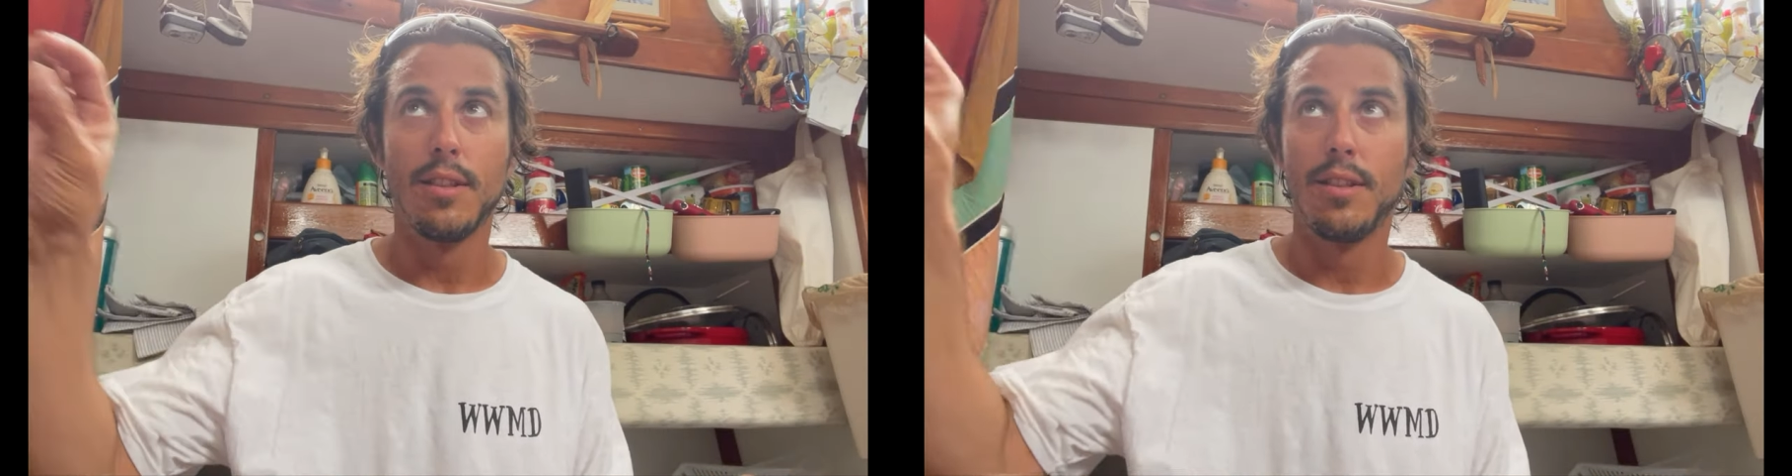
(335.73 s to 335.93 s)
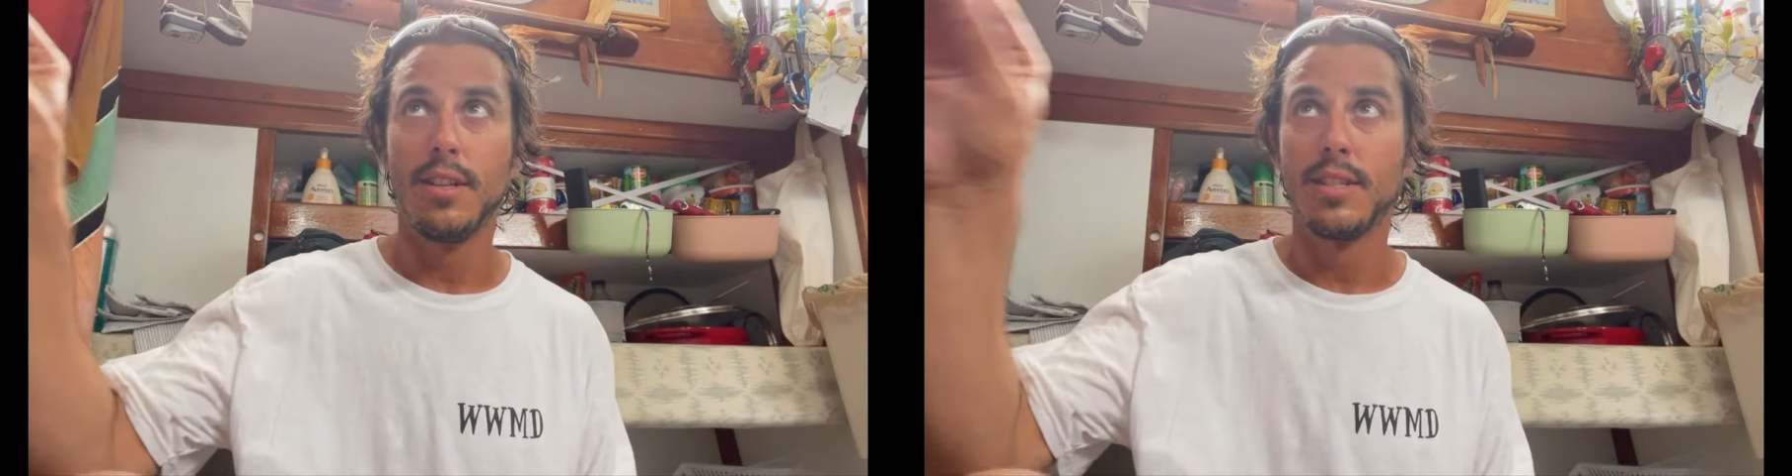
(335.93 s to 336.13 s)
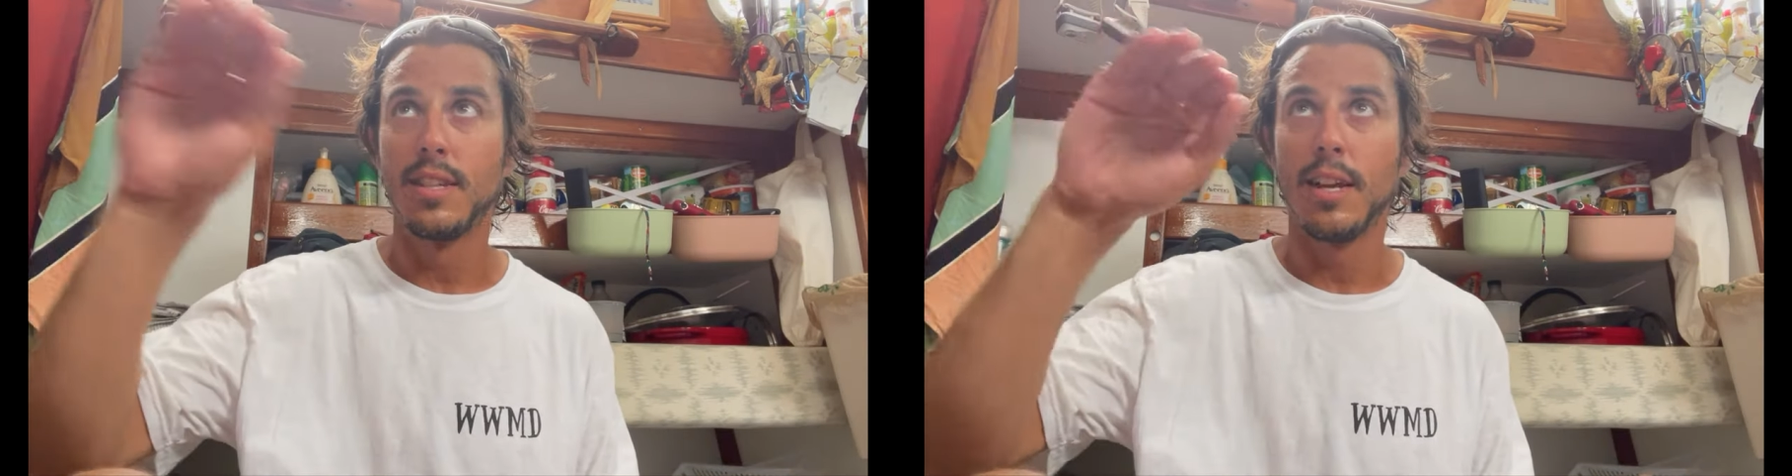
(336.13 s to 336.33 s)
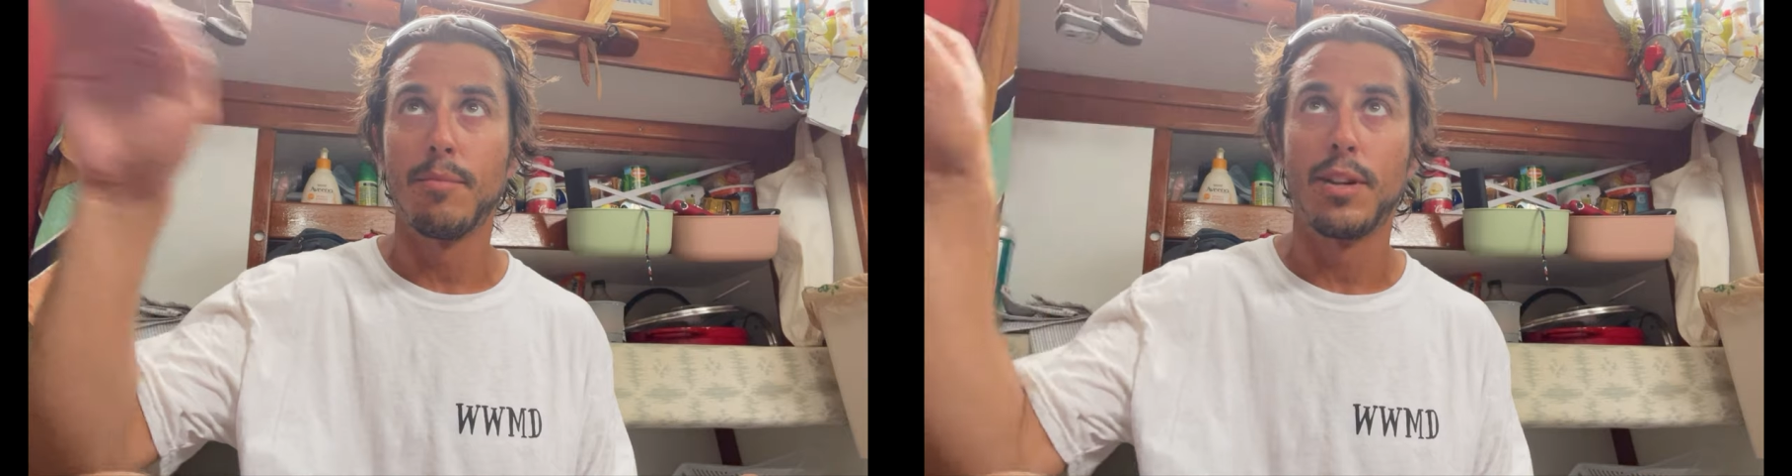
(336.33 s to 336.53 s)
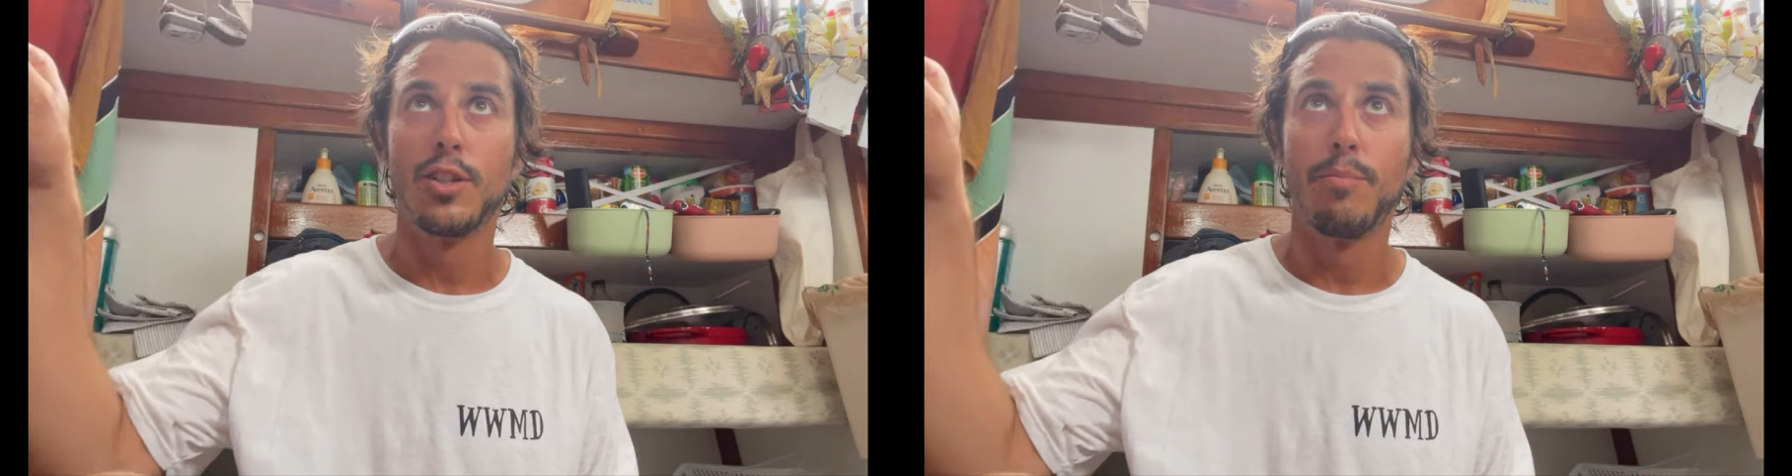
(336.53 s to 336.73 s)
these
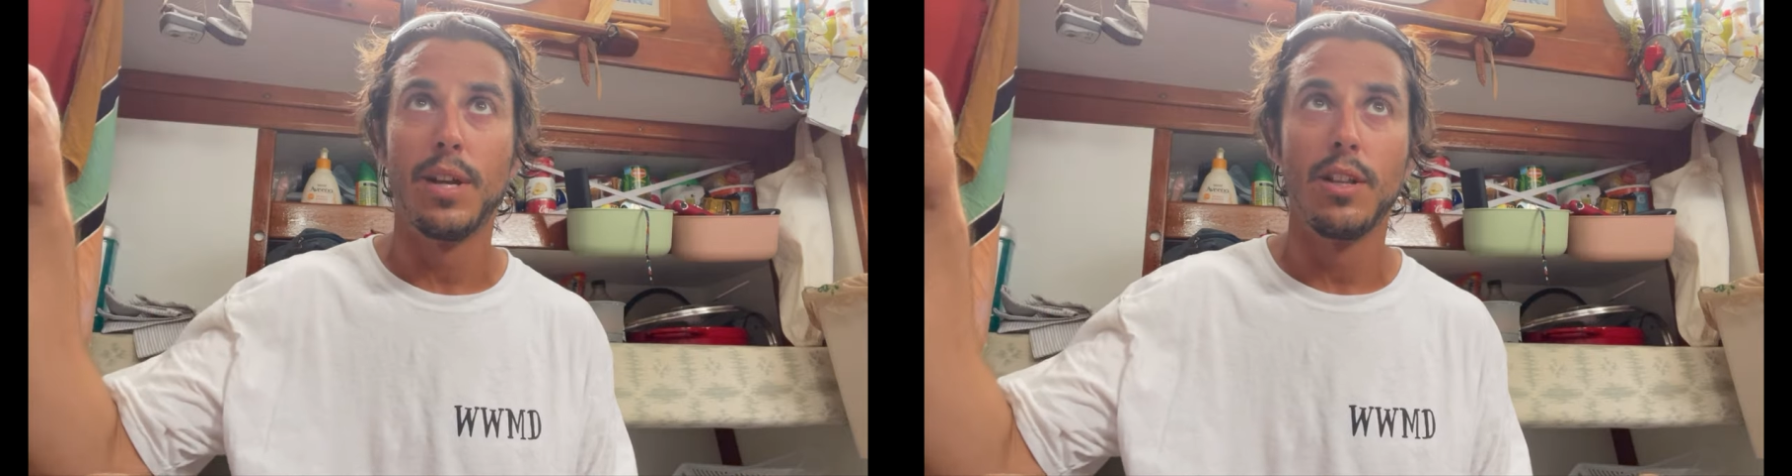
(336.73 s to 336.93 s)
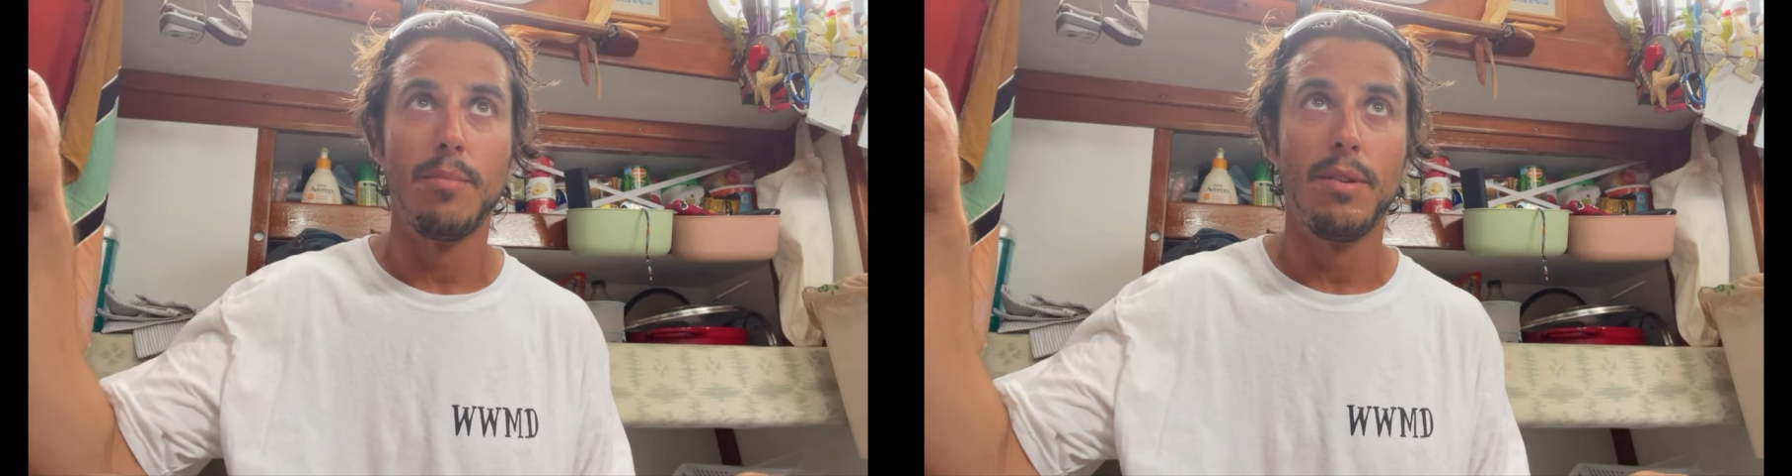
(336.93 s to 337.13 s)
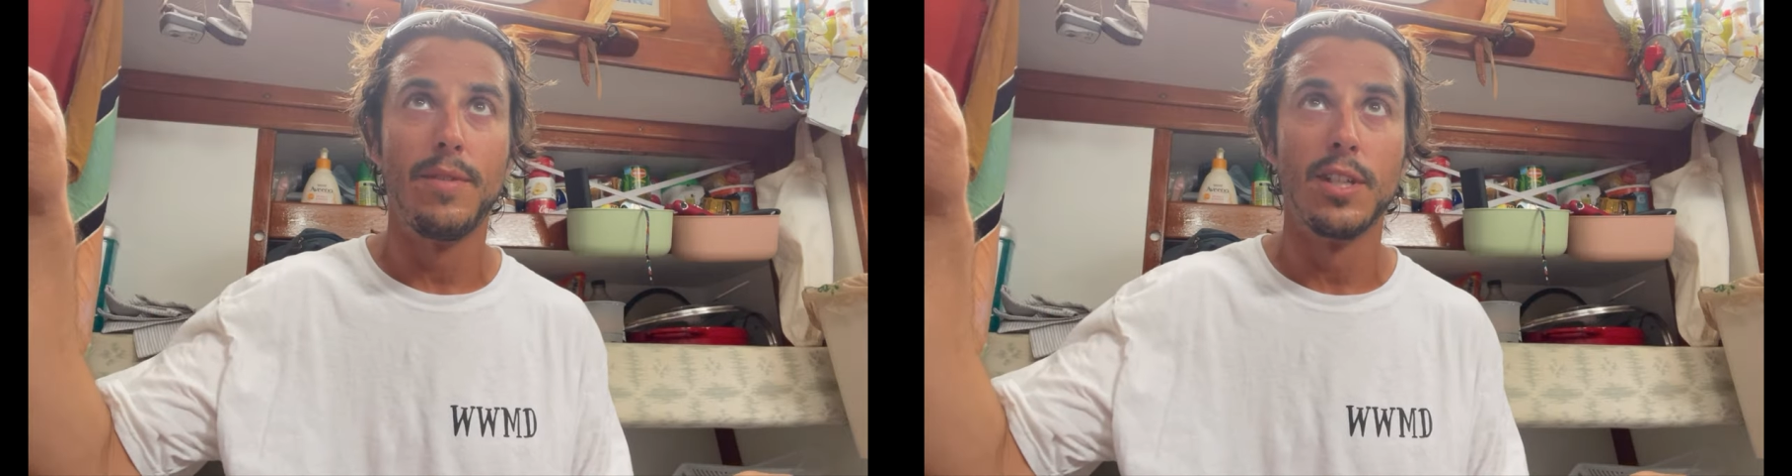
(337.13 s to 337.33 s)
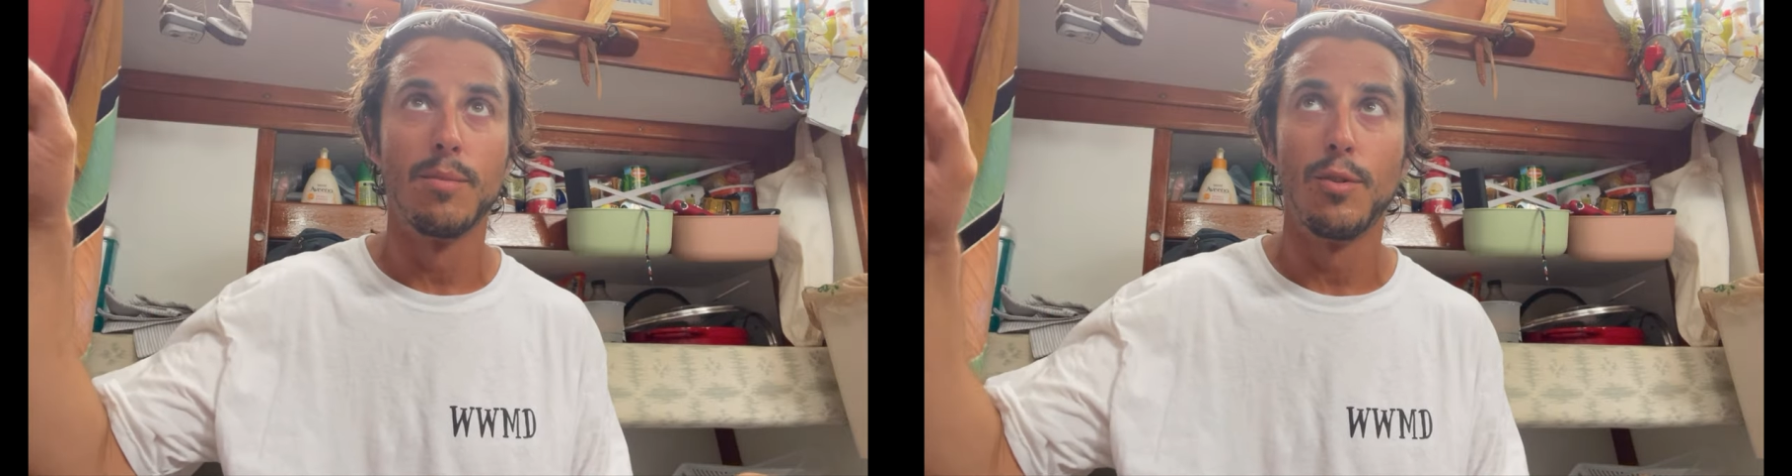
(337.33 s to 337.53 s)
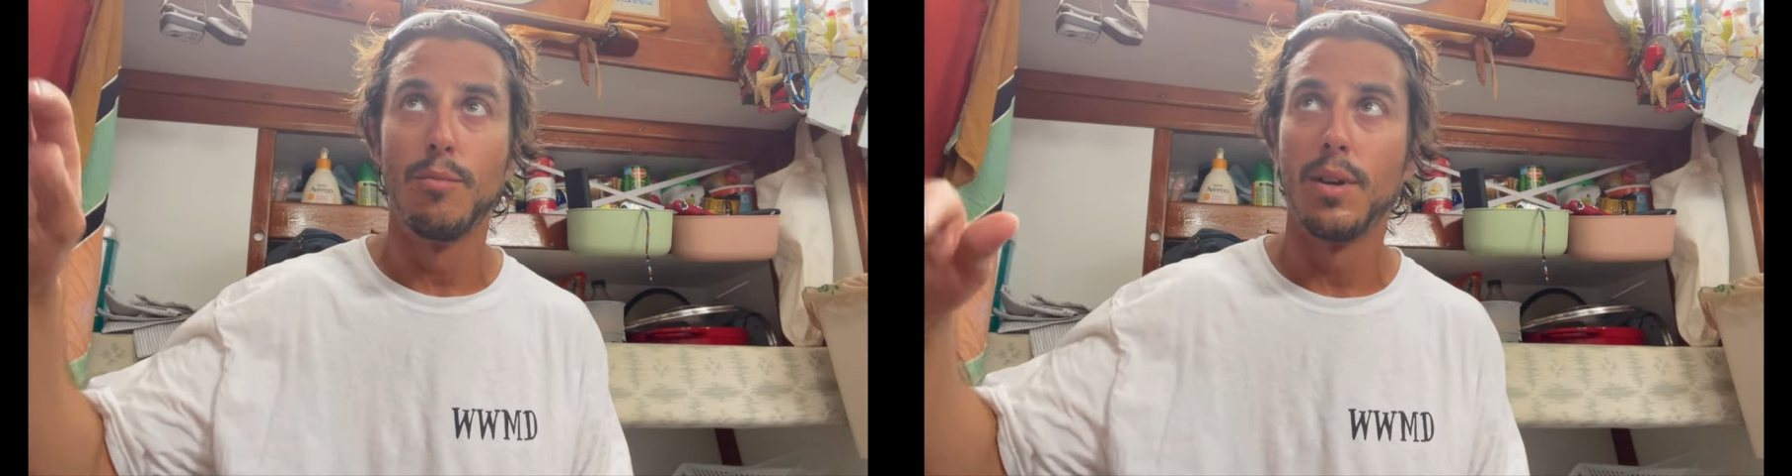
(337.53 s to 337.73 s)
sandbars will barely be
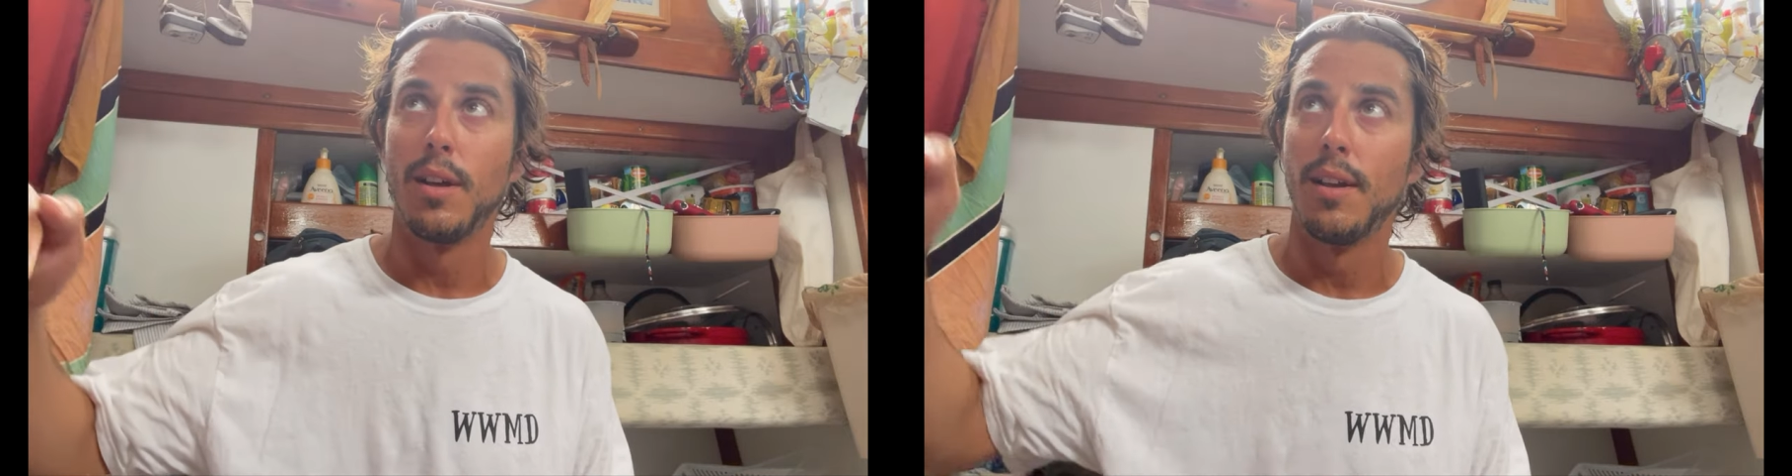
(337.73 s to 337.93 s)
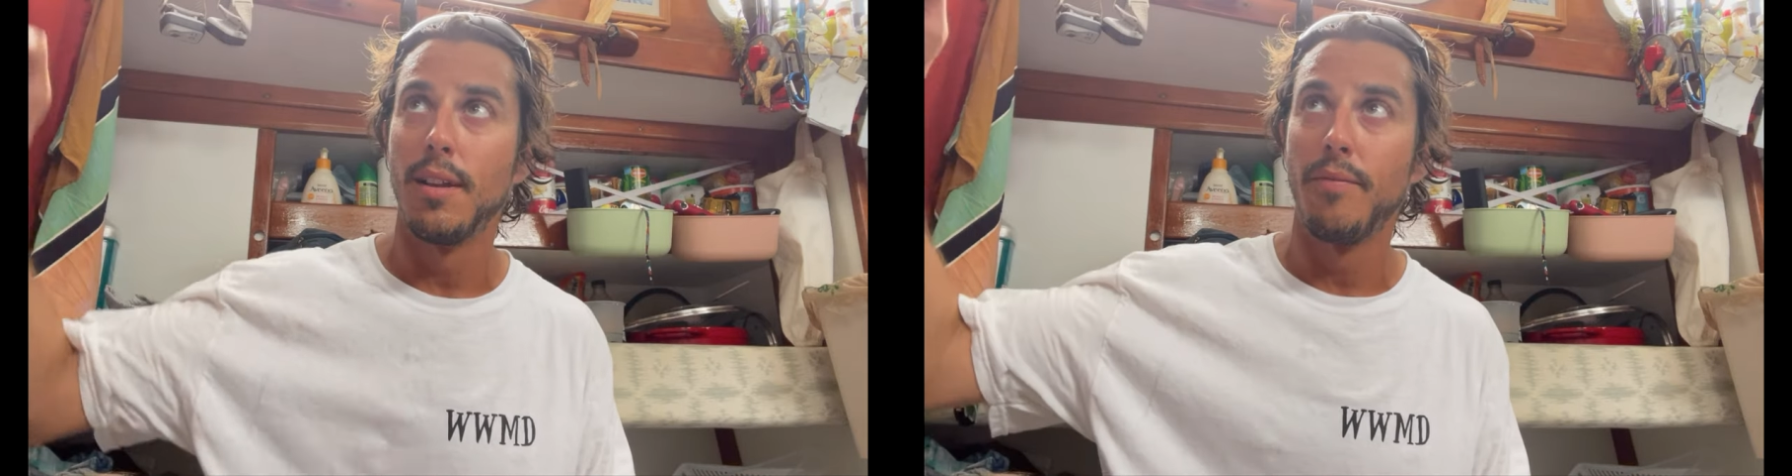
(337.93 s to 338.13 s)
visible, but